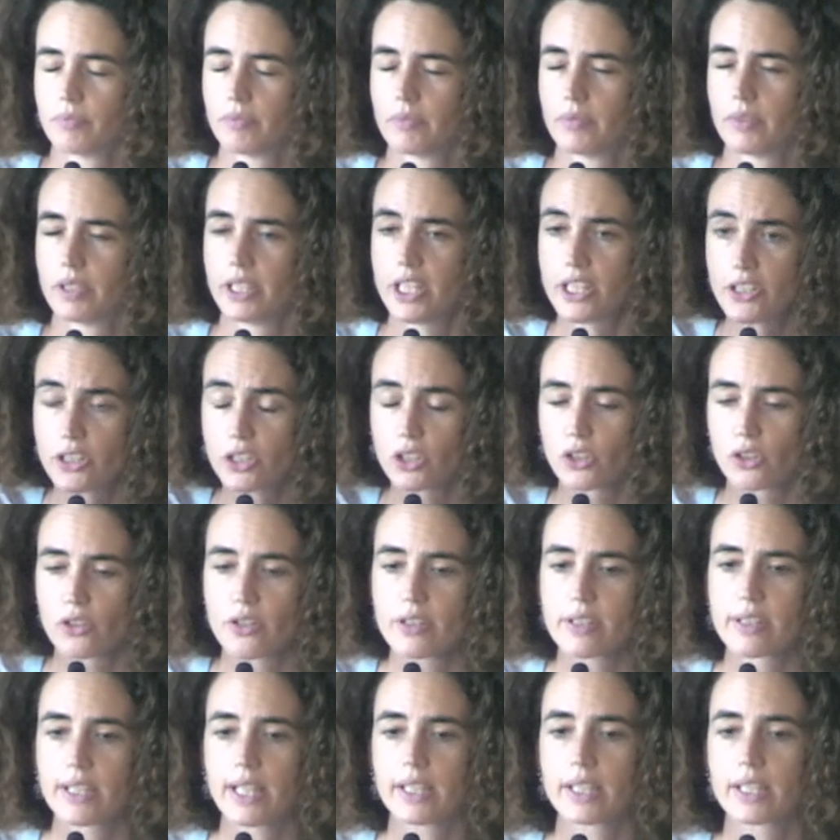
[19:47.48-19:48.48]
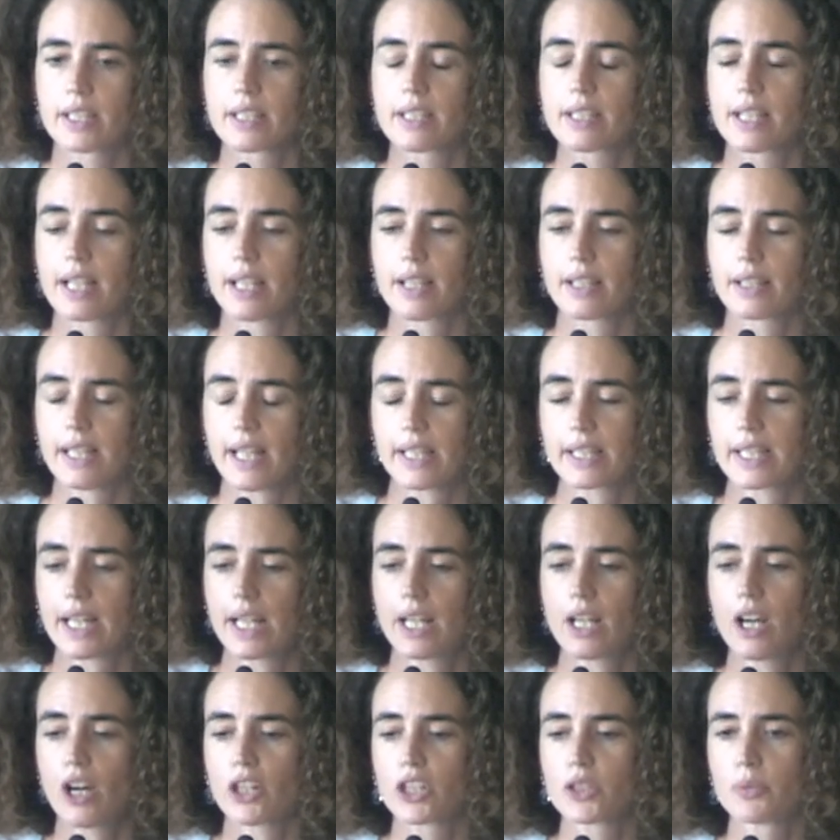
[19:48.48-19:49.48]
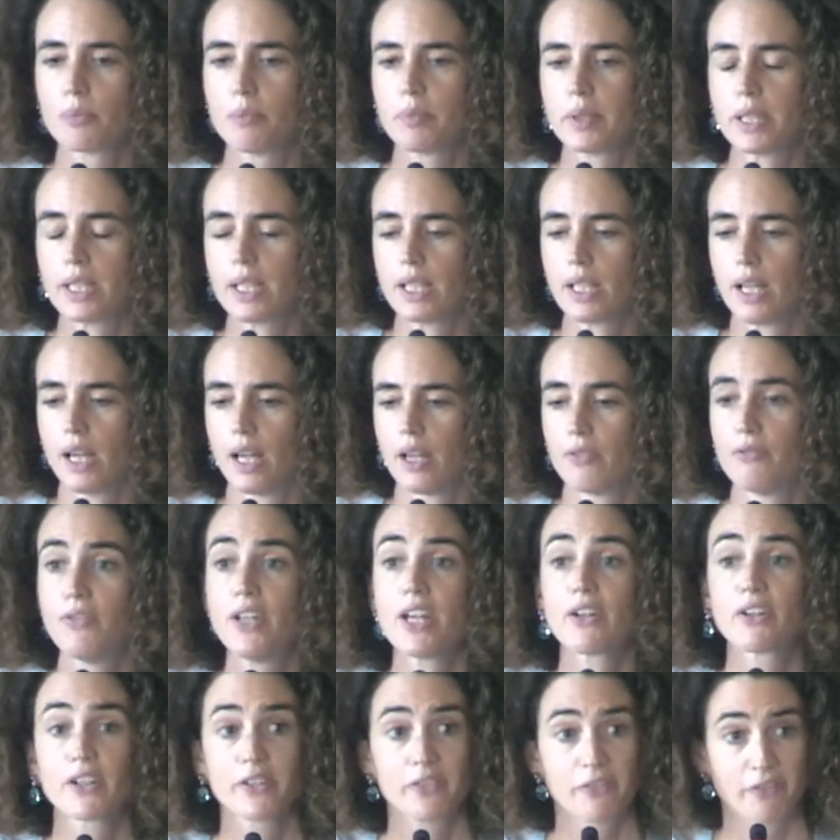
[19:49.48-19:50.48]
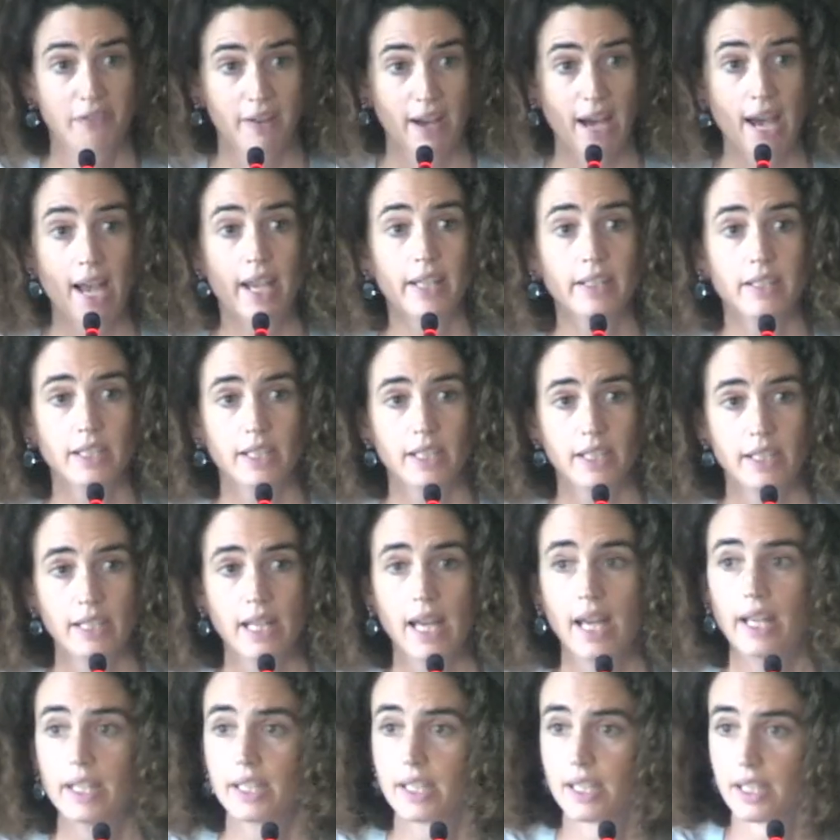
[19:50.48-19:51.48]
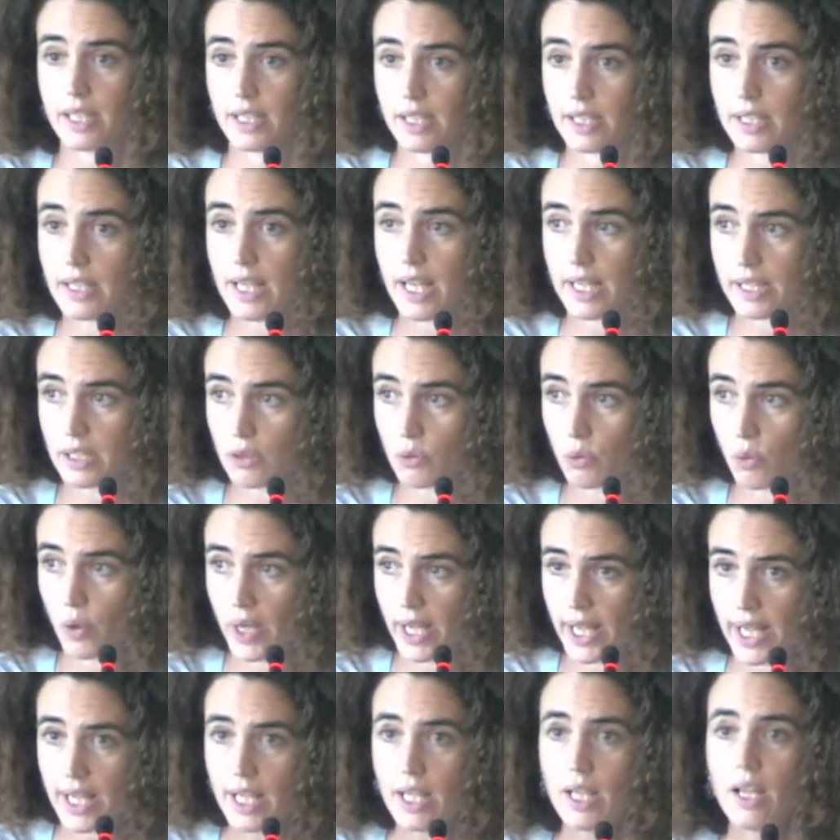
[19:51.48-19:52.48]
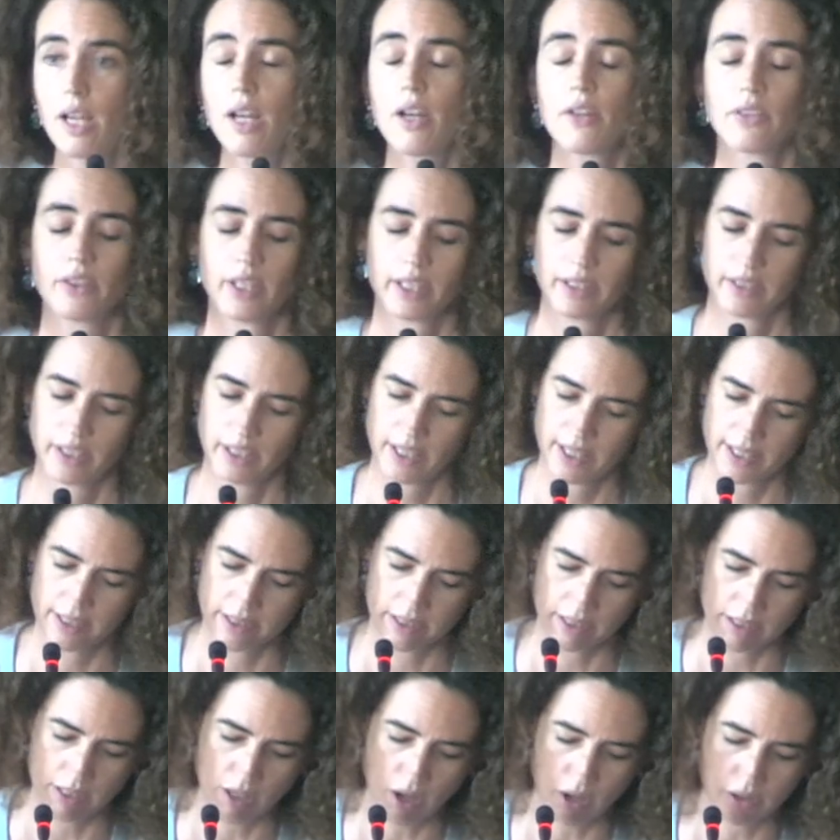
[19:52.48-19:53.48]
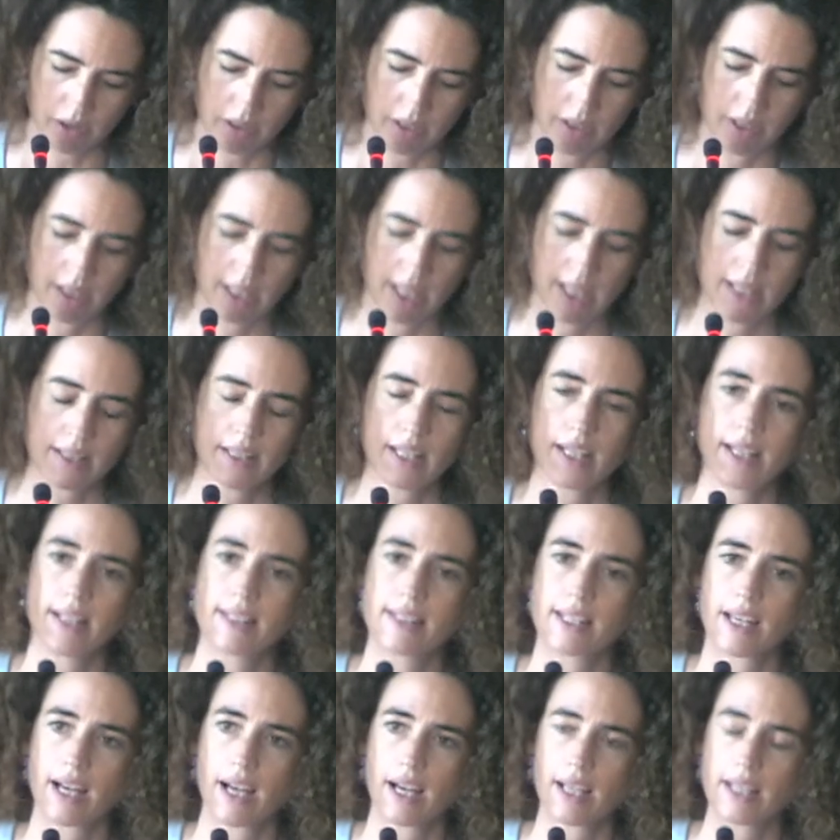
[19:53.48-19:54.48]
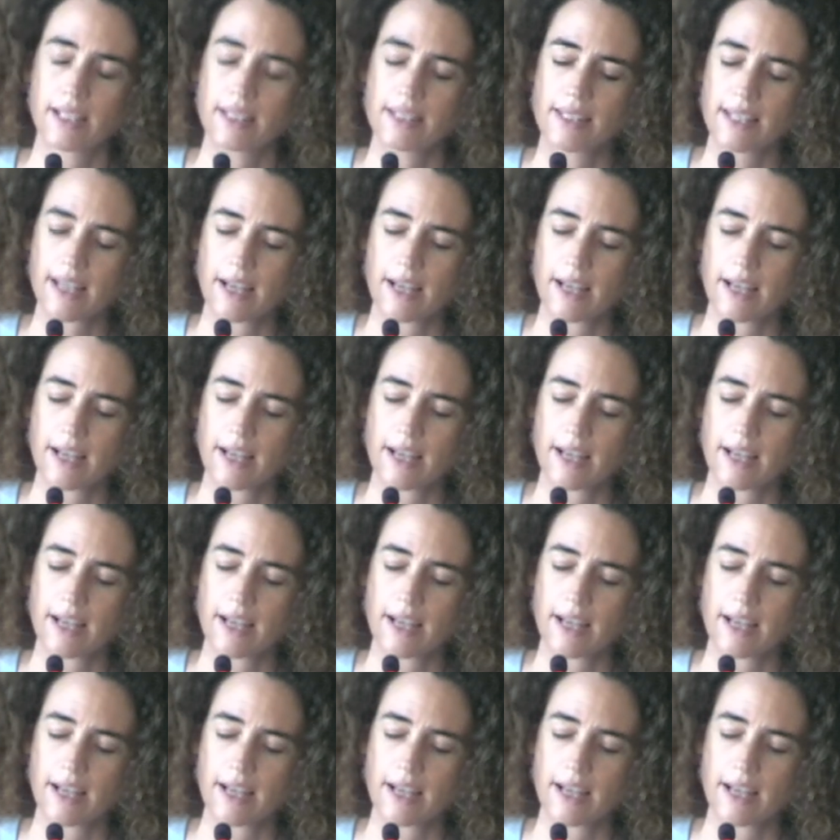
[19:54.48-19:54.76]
discourse that cannot be verified in any way. It's not this. It's a you